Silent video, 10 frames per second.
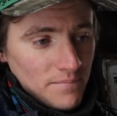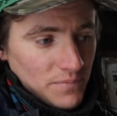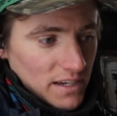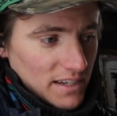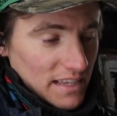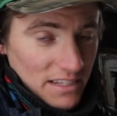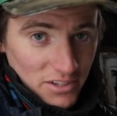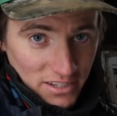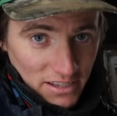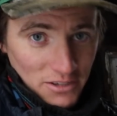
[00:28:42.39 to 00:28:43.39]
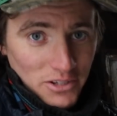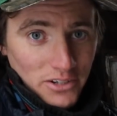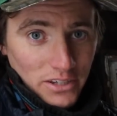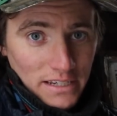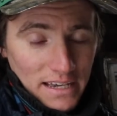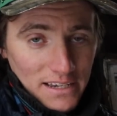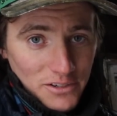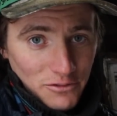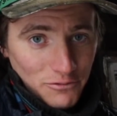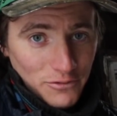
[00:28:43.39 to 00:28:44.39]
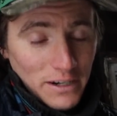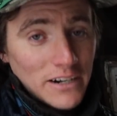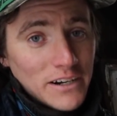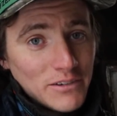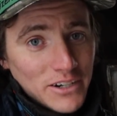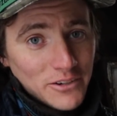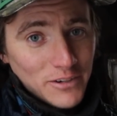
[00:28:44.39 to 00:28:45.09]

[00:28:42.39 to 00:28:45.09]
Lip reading: that's just in those early days. You very, very,